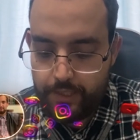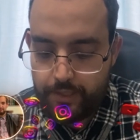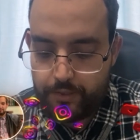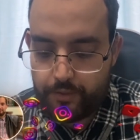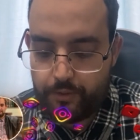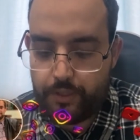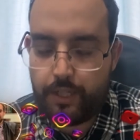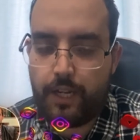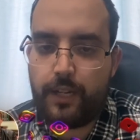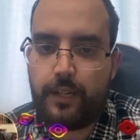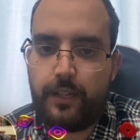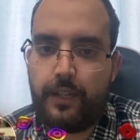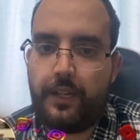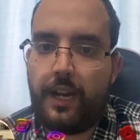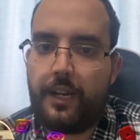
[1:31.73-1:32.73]
So
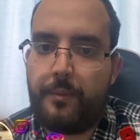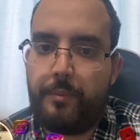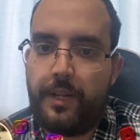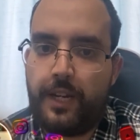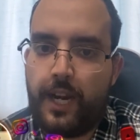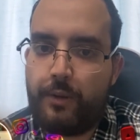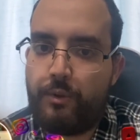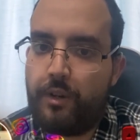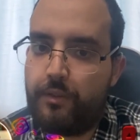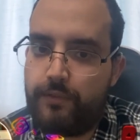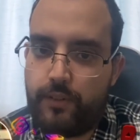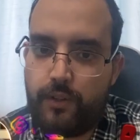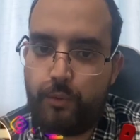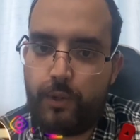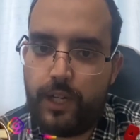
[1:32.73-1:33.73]
it has been around
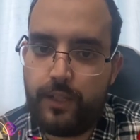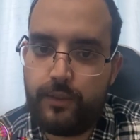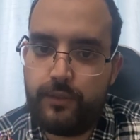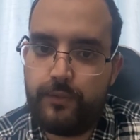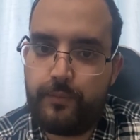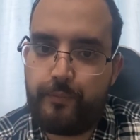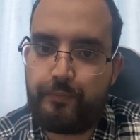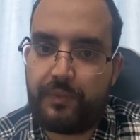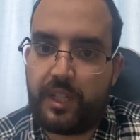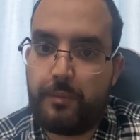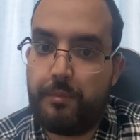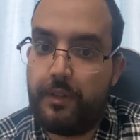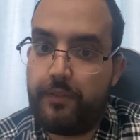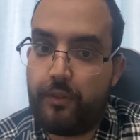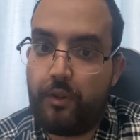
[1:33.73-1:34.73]
for a while
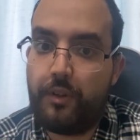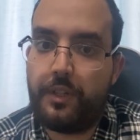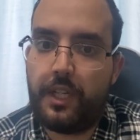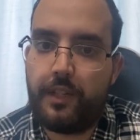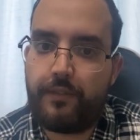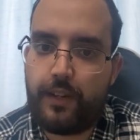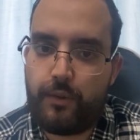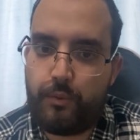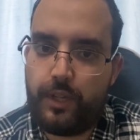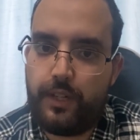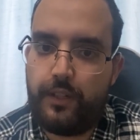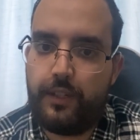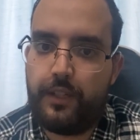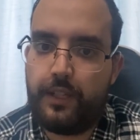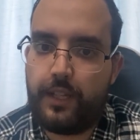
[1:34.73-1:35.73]
before D5
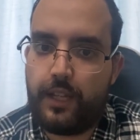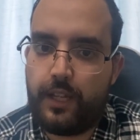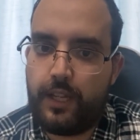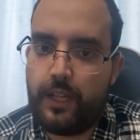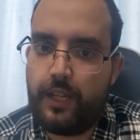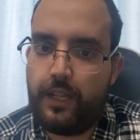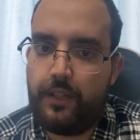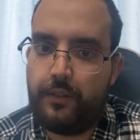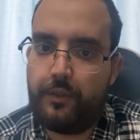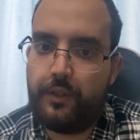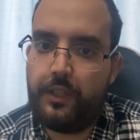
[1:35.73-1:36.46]
render, and